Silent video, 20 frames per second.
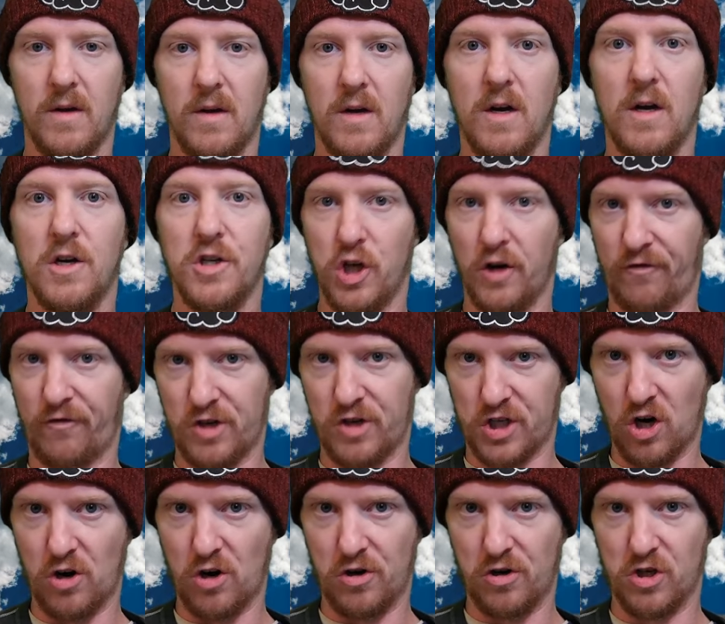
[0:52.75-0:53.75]
So for
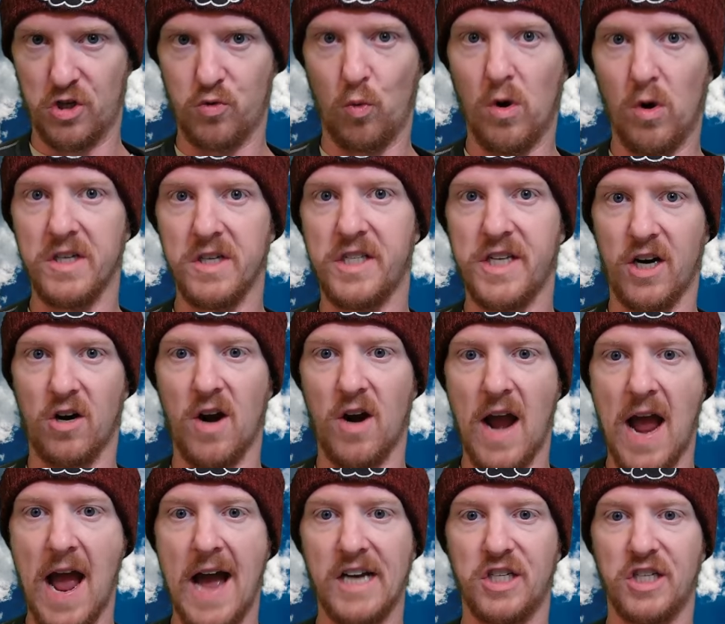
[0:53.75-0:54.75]
starters, 1
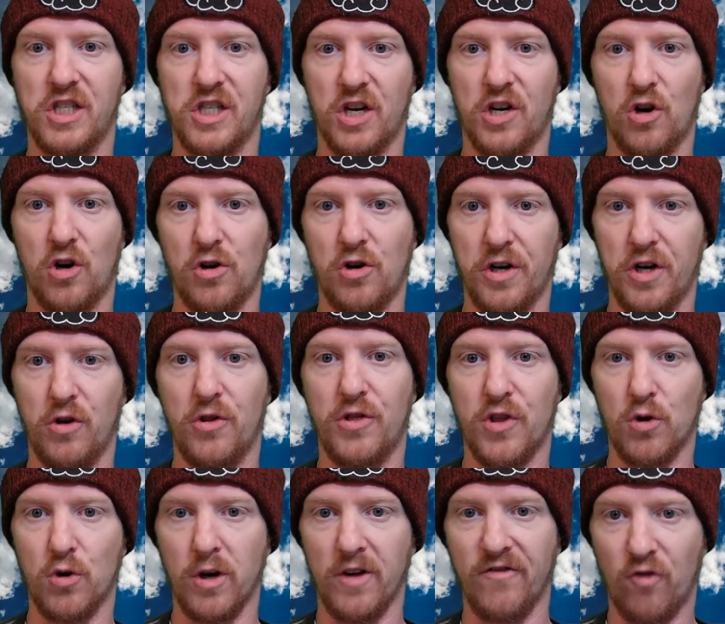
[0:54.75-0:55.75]
terahash is going to earn you
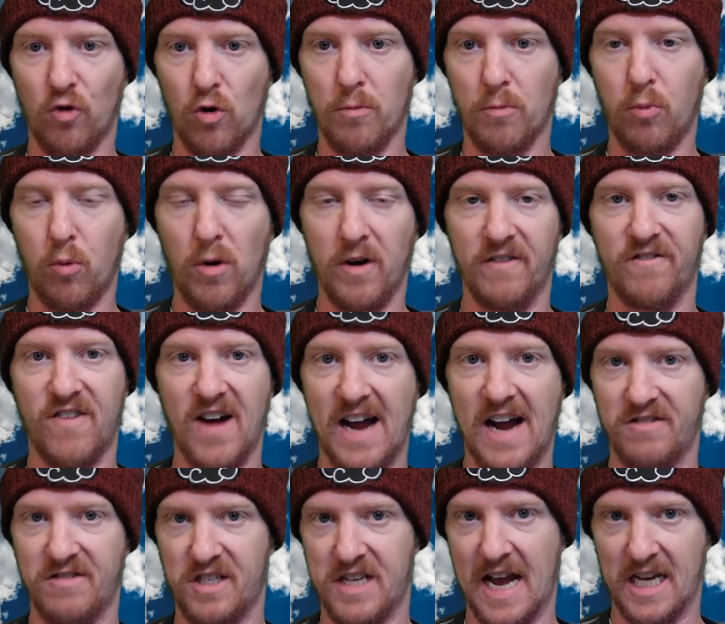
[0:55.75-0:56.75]
34.5
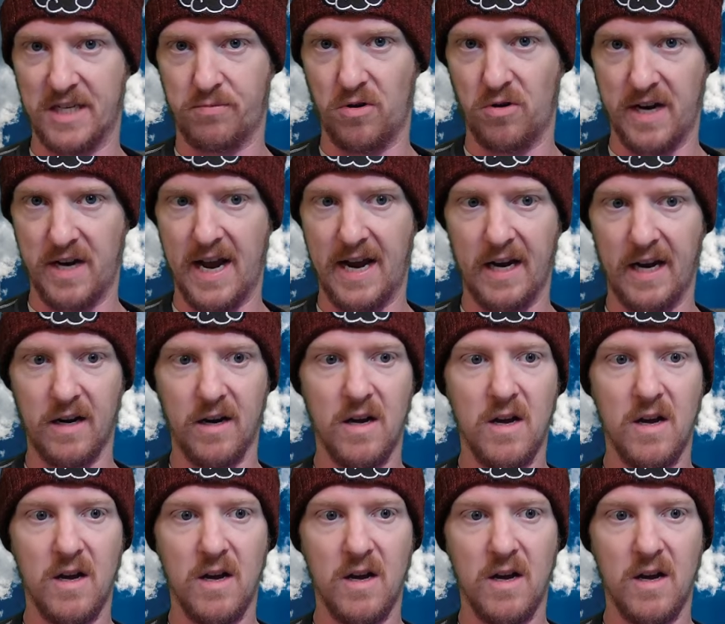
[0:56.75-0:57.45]
sats per day.